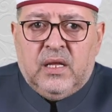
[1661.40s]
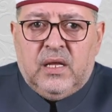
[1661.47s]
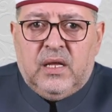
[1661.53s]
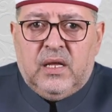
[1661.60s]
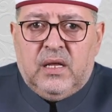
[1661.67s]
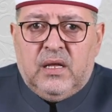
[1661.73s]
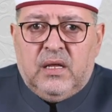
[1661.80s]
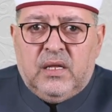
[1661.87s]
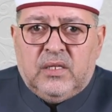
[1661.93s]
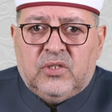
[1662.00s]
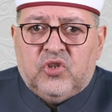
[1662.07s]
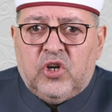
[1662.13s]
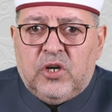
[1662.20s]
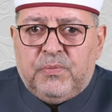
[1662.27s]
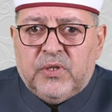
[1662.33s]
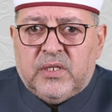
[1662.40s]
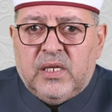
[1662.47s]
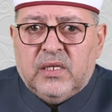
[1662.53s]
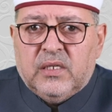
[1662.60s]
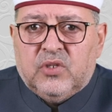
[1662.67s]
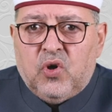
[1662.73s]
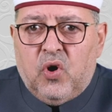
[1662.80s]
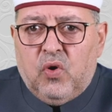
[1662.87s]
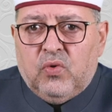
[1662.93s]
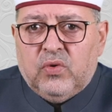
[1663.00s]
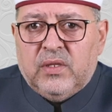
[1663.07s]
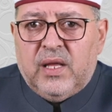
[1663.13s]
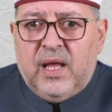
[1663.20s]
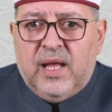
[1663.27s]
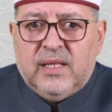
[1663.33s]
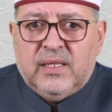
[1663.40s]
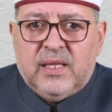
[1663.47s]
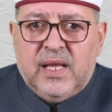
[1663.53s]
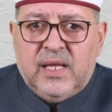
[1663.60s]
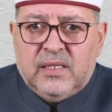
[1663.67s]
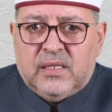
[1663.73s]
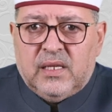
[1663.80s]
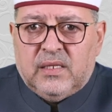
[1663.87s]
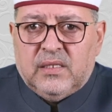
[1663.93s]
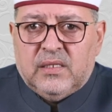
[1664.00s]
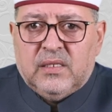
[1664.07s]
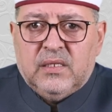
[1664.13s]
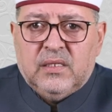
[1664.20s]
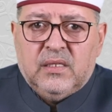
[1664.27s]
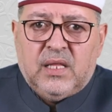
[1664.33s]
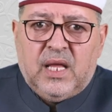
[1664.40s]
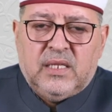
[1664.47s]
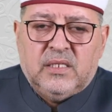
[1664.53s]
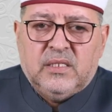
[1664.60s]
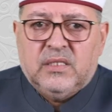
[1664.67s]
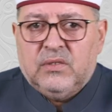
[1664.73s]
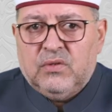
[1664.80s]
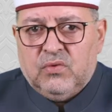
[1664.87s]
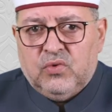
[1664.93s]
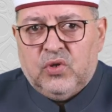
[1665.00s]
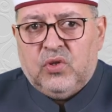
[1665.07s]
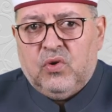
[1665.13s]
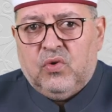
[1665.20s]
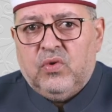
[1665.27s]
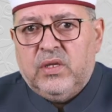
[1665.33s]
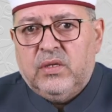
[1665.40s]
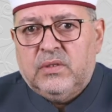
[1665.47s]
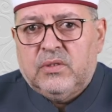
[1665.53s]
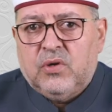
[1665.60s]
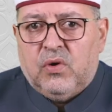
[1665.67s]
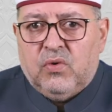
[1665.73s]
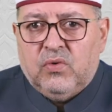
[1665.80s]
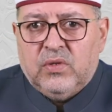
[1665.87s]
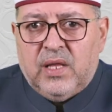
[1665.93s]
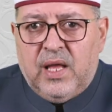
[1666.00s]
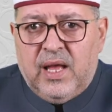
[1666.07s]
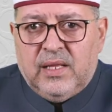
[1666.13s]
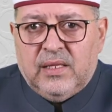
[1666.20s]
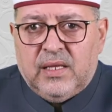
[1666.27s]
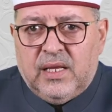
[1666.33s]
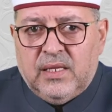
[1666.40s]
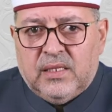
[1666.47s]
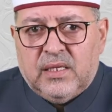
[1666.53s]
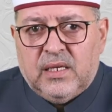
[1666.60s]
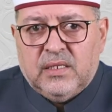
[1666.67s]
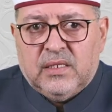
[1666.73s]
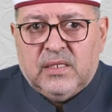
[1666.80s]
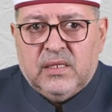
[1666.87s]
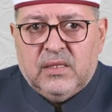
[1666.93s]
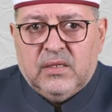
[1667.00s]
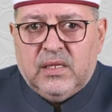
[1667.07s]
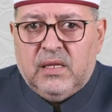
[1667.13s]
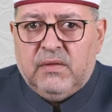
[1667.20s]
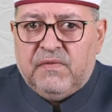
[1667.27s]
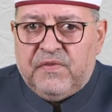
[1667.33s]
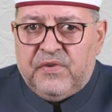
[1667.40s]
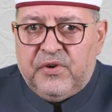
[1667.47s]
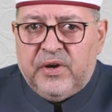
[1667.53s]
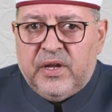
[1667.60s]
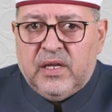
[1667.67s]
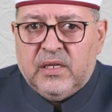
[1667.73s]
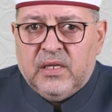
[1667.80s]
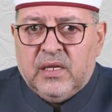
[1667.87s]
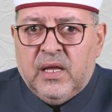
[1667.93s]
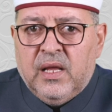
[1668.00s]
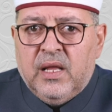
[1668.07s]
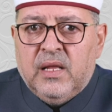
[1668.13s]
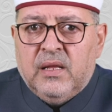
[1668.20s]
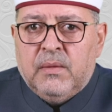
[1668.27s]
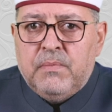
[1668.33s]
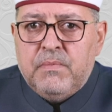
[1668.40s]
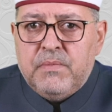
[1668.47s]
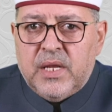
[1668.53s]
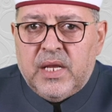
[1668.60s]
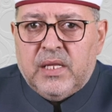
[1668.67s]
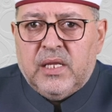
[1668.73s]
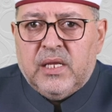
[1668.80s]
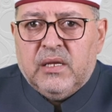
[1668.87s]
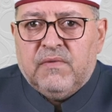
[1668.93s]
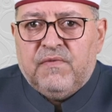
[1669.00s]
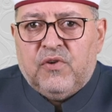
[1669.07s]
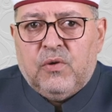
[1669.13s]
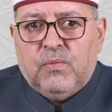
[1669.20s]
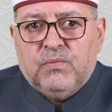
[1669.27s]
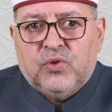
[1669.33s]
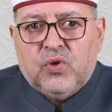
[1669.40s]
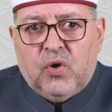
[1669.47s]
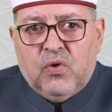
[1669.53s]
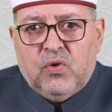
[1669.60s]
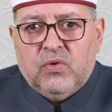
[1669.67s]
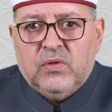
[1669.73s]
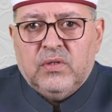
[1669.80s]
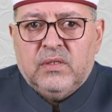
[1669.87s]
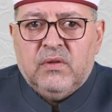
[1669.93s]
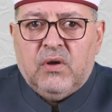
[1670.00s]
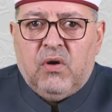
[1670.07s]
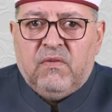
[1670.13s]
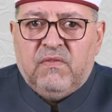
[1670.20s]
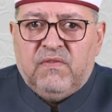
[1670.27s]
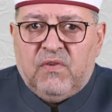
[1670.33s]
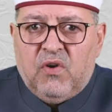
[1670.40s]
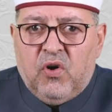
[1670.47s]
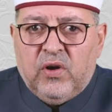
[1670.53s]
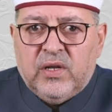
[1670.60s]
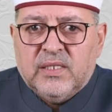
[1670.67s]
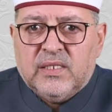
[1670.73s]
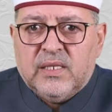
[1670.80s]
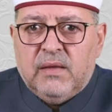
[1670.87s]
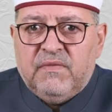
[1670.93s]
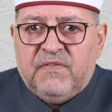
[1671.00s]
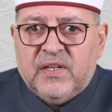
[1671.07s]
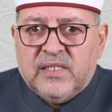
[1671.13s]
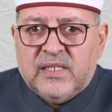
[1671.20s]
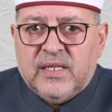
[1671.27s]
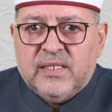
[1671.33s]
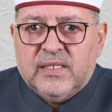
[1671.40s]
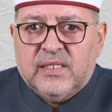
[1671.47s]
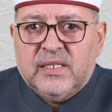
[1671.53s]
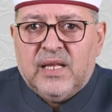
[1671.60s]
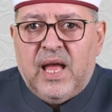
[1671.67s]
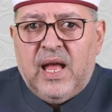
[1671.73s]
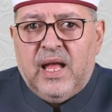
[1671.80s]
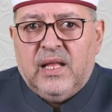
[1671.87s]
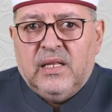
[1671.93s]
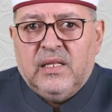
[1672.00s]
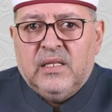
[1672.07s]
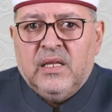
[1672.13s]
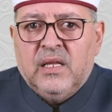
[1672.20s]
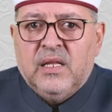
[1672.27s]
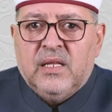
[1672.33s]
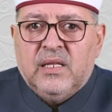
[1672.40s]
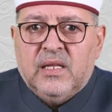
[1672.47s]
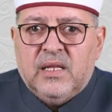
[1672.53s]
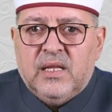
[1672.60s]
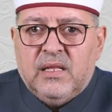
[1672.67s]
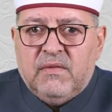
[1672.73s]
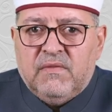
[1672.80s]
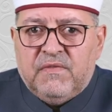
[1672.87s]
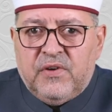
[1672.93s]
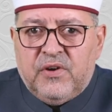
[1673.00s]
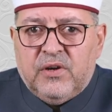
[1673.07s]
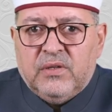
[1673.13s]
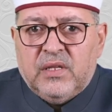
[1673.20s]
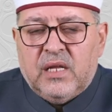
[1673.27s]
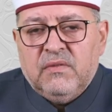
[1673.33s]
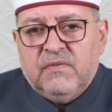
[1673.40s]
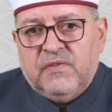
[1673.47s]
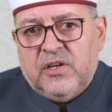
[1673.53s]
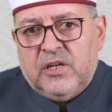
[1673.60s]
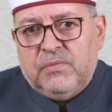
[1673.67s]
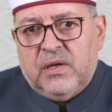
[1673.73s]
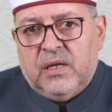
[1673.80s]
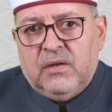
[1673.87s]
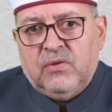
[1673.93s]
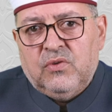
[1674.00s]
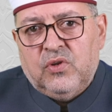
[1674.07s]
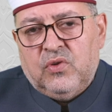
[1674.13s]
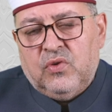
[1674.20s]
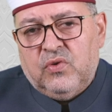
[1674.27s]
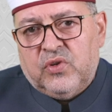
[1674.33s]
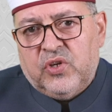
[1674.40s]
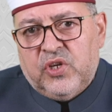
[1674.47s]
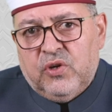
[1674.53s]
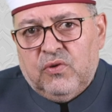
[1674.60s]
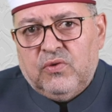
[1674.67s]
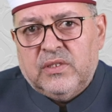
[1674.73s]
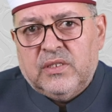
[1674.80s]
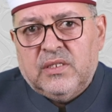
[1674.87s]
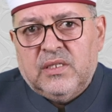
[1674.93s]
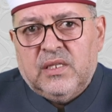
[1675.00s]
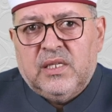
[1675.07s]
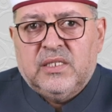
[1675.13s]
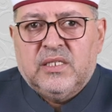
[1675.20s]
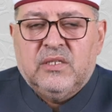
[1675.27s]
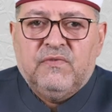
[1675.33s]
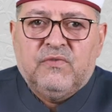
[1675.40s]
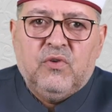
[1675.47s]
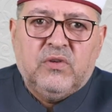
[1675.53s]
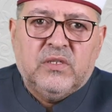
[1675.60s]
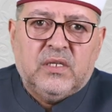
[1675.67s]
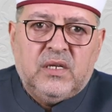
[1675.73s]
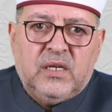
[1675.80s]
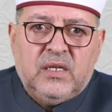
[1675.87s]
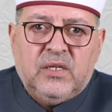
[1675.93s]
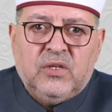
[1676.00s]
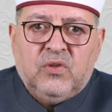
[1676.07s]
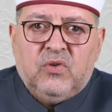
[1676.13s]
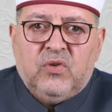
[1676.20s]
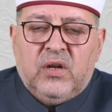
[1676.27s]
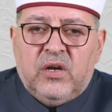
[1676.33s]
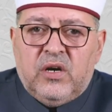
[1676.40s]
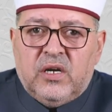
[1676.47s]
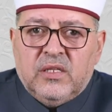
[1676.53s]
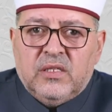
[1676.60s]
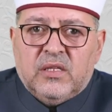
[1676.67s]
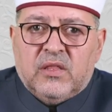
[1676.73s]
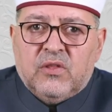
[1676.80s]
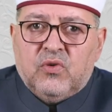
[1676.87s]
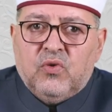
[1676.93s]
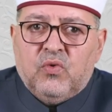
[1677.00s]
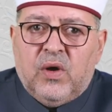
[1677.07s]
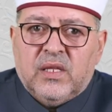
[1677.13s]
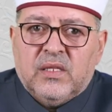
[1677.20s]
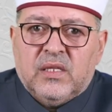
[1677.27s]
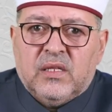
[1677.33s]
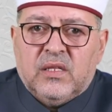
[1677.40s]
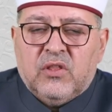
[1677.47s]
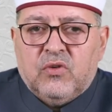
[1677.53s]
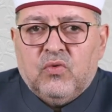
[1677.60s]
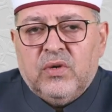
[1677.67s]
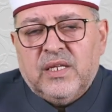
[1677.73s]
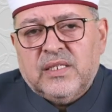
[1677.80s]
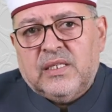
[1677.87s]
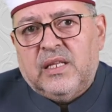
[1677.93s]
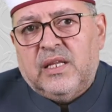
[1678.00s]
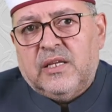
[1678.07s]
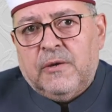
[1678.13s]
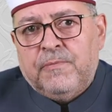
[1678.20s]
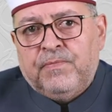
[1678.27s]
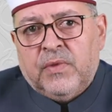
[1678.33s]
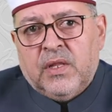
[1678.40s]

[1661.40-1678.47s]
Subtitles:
Interpreting tone and intent, that is, tone and intent, inferring meaning from tone of voice, emphasis, and non-verbal, cues. This is, of course, learned through listening.